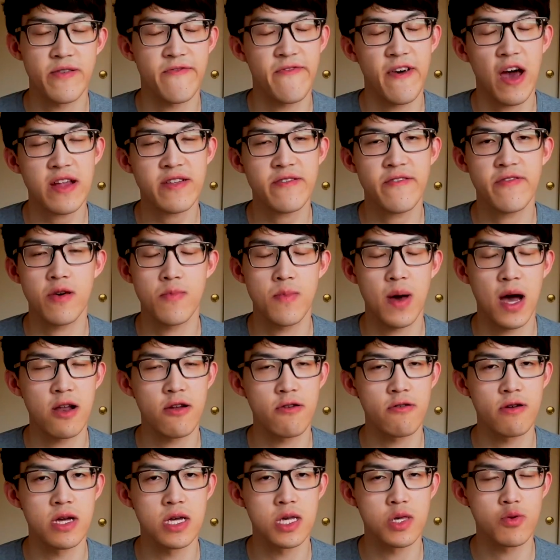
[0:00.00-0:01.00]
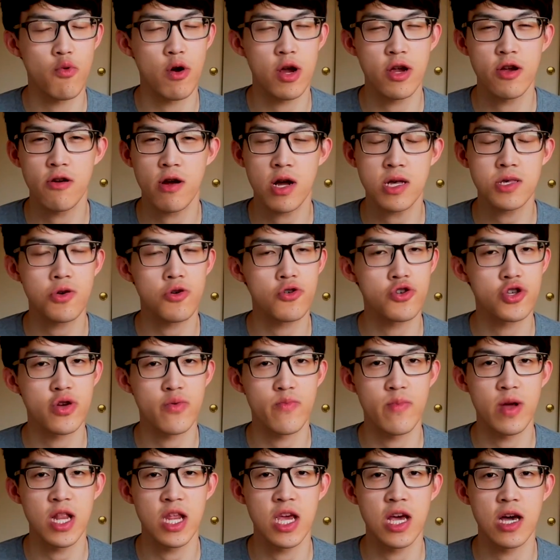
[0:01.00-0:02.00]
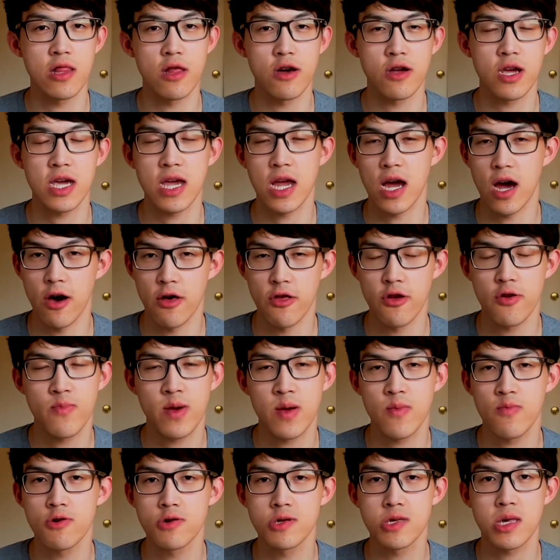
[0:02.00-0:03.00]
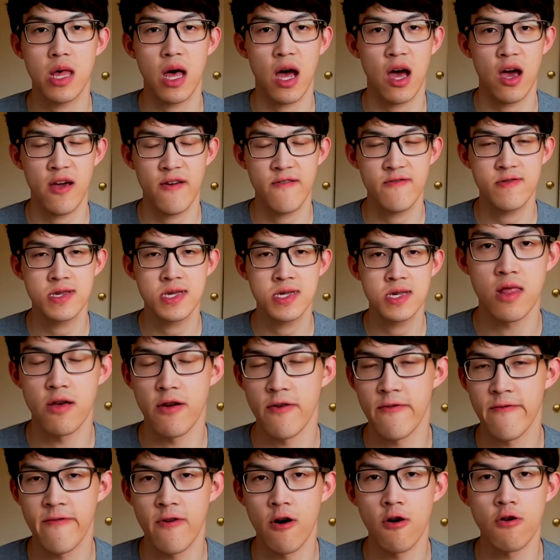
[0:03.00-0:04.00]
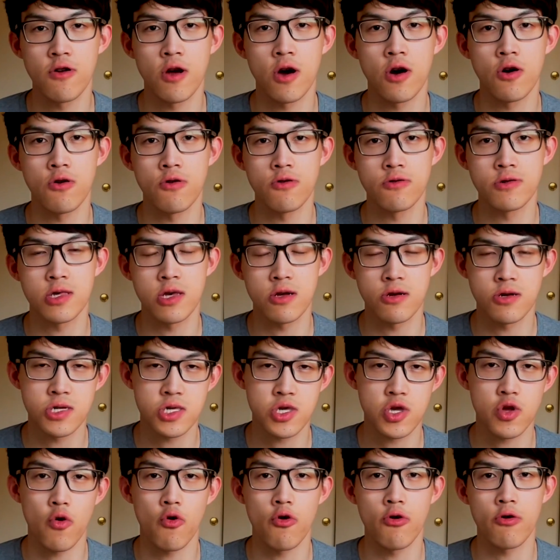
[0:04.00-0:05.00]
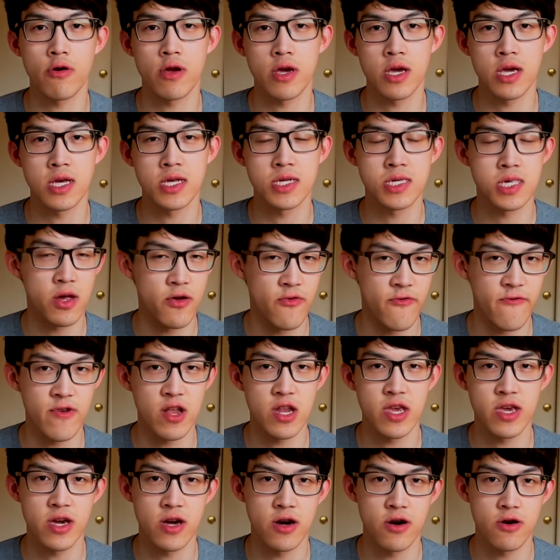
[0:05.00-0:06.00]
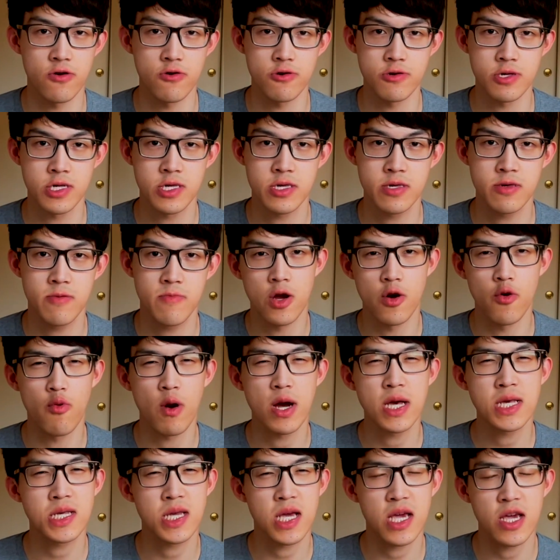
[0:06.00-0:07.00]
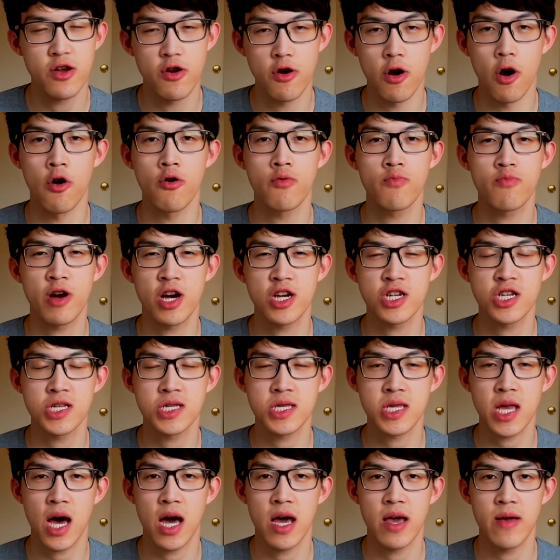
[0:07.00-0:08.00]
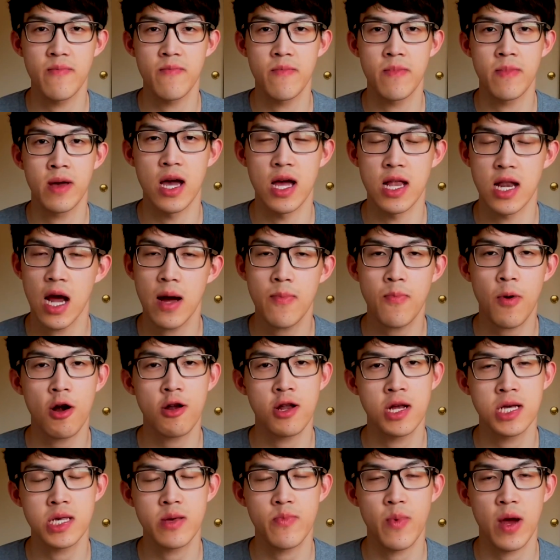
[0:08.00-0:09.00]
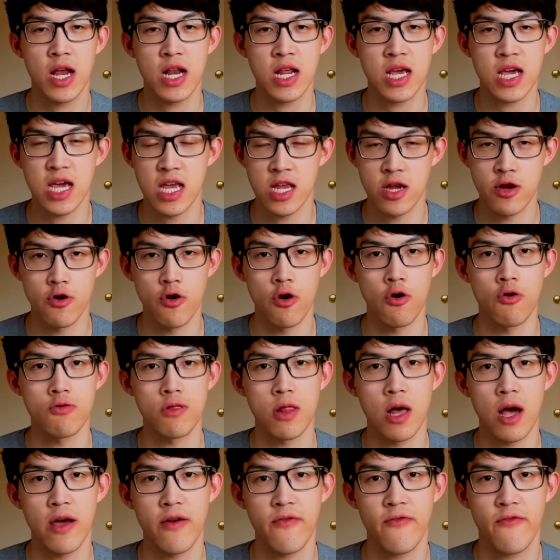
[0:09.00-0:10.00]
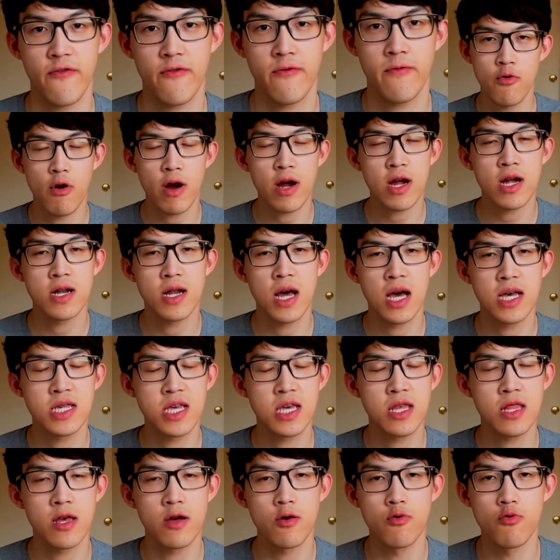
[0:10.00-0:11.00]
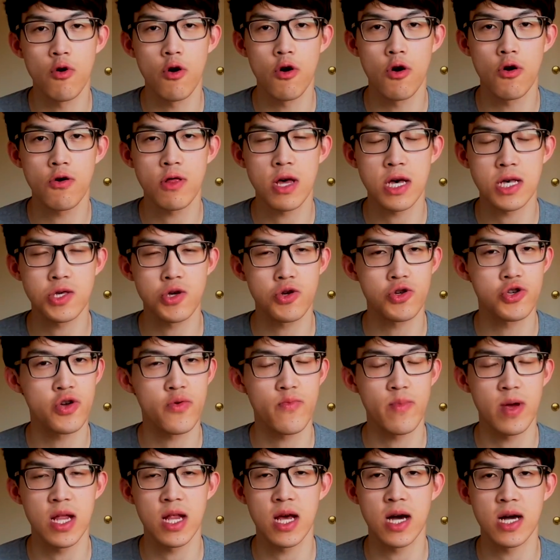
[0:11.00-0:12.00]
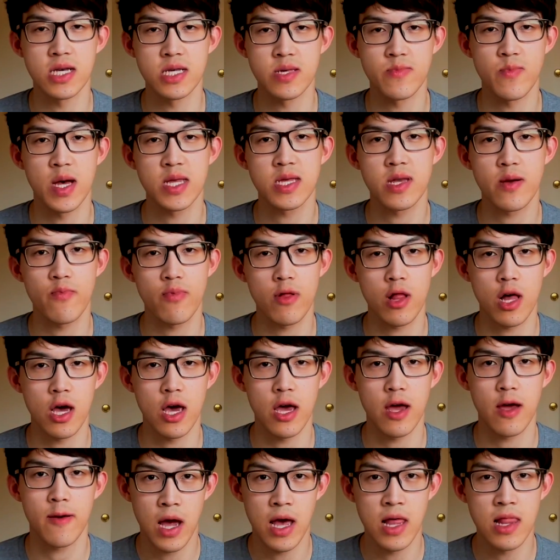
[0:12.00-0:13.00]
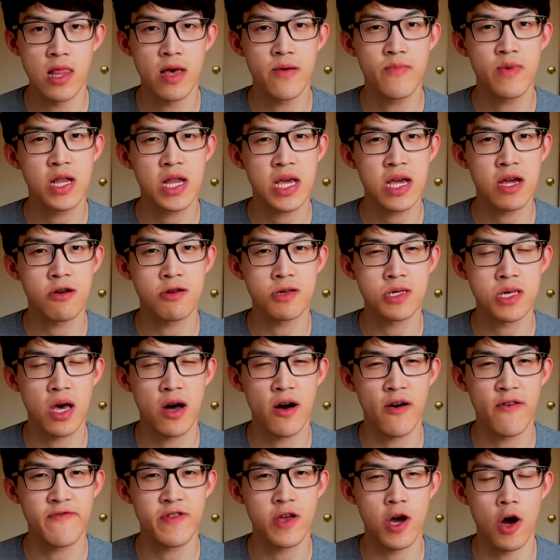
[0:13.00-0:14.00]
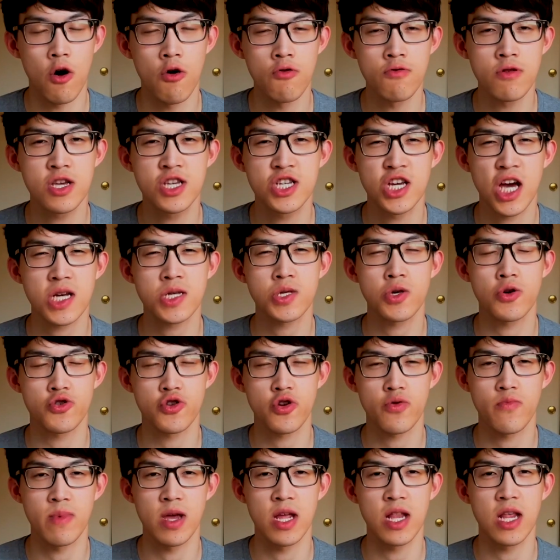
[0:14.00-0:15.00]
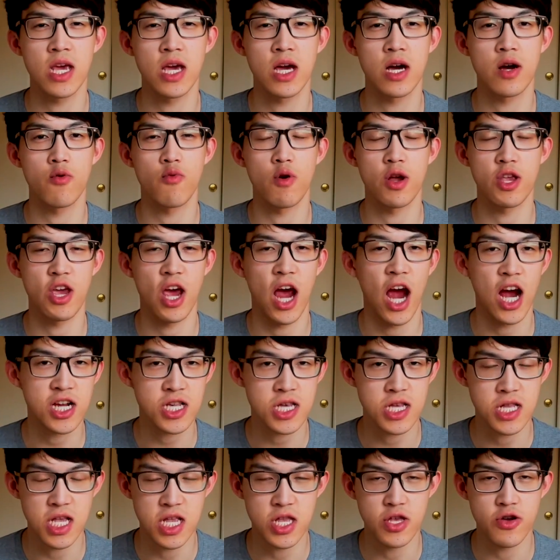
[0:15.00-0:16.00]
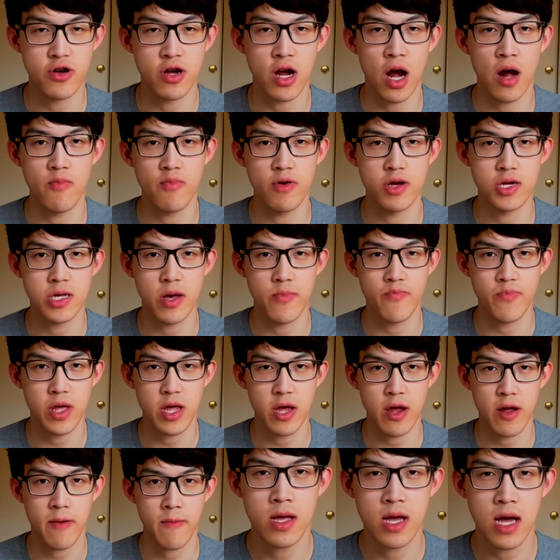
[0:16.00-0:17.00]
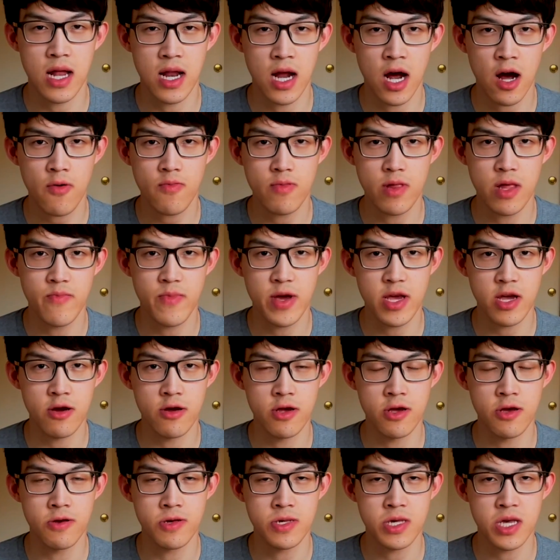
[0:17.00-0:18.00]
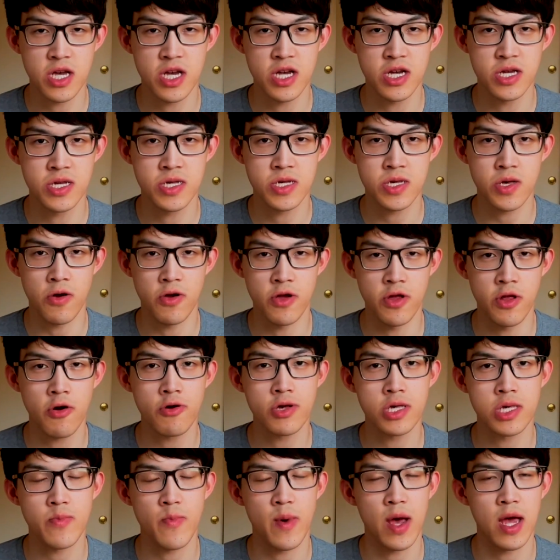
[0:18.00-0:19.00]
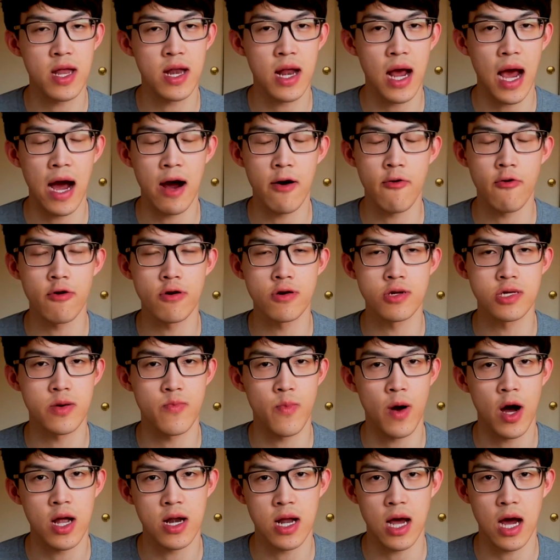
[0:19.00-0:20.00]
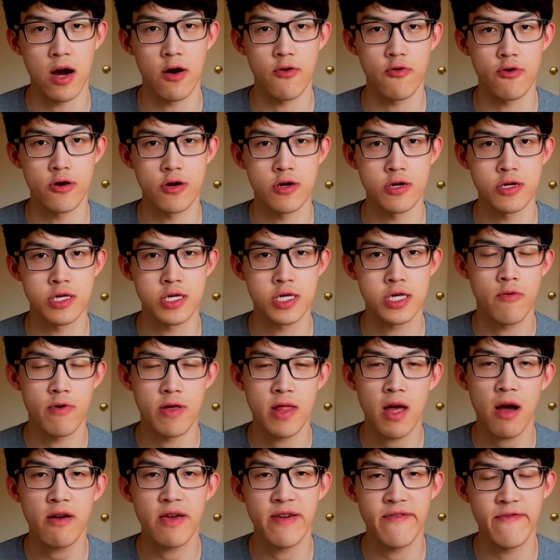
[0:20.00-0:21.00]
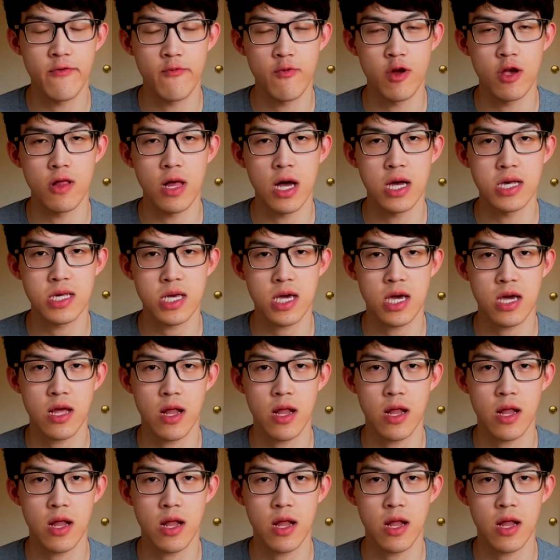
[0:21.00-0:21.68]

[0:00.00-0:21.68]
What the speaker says: fact of the matter is, when you're on social media looking at other people's lives, their photos, their stories, their videos, you're wasting your own precious time and not participating in your own life. Recognizing the role that social media is meant to play and limiting yourself to only check social media when you actually need to accomplish something can help limit your usage so you don't spend hours upon hours without even realizing it.